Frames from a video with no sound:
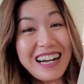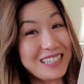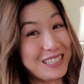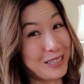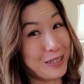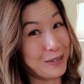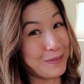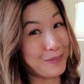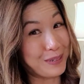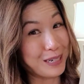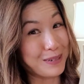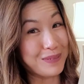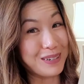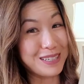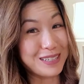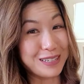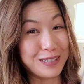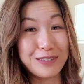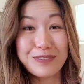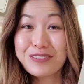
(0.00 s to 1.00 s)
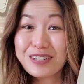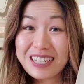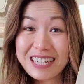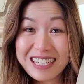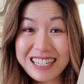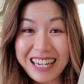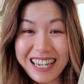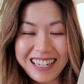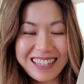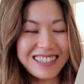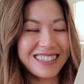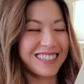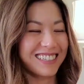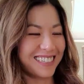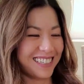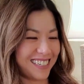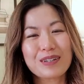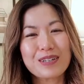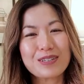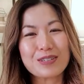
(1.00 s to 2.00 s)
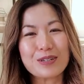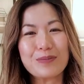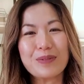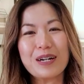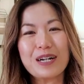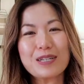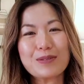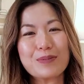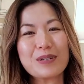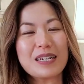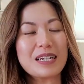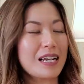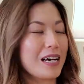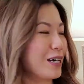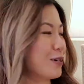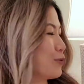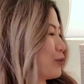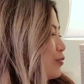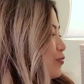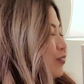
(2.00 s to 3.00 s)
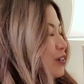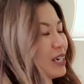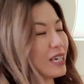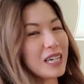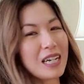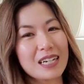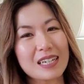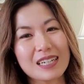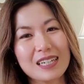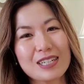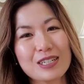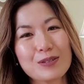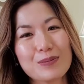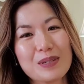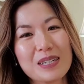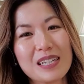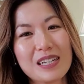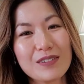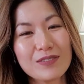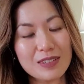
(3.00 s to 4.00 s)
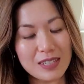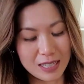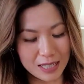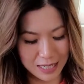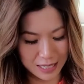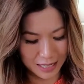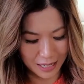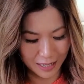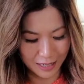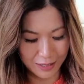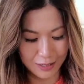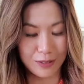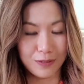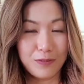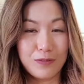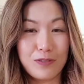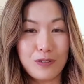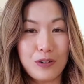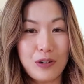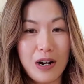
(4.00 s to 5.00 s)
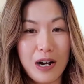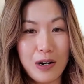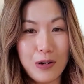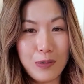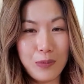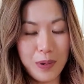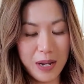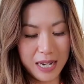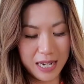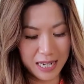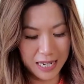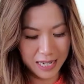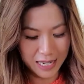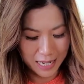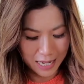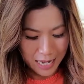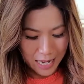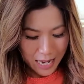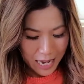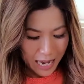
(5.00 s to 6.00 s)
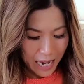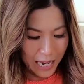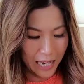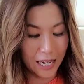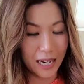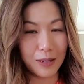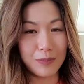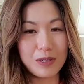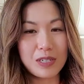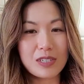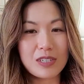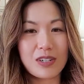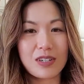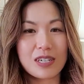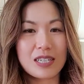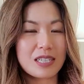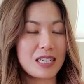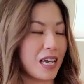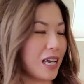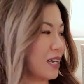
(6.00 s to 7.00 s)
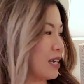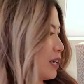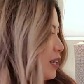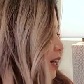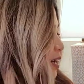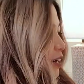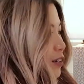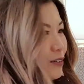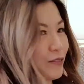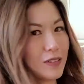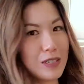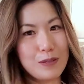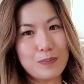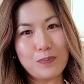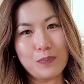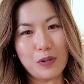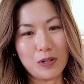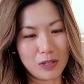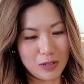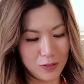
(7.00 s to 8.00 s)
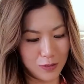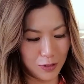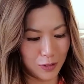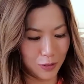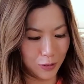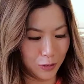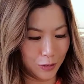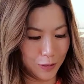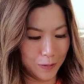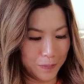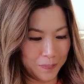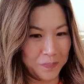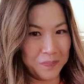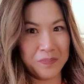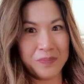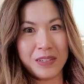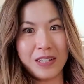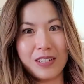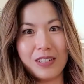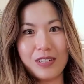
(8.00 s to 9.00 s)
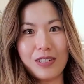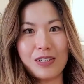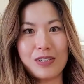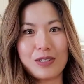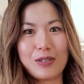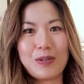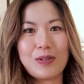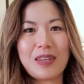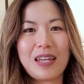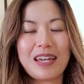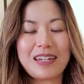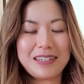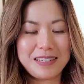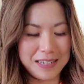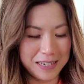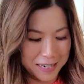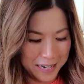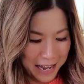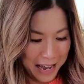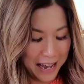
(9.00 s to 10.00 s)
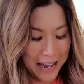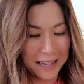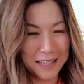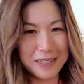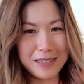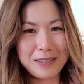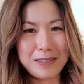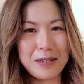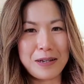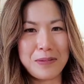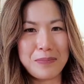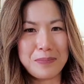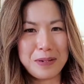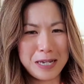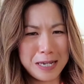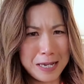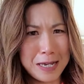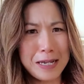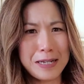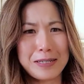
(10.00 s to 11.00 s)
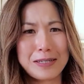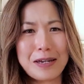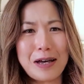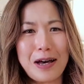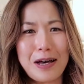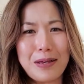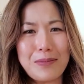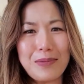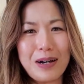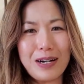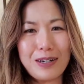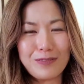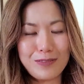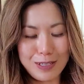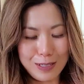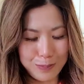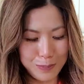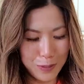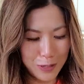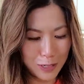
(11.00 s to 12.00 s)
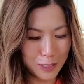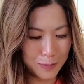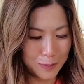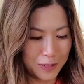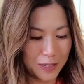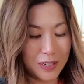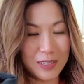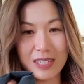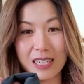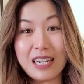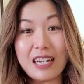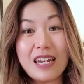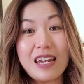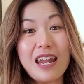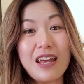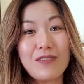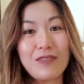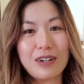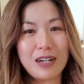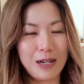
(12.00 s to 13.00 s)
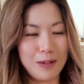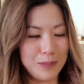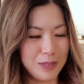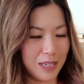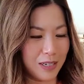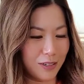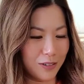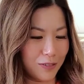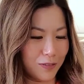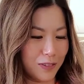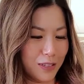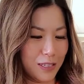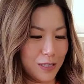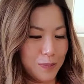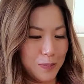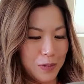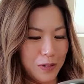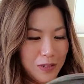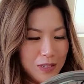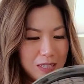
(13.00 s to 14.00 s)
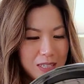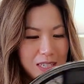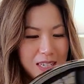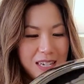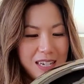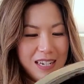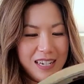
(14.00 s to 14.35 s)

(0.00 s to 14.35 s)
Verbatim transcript: I did not buy it myself again. So my husband and I were very lucky to be gifted this item for our wedding and I'm just going to take it out of its box for you just so that it has some time out of its box because it never comes out of this box.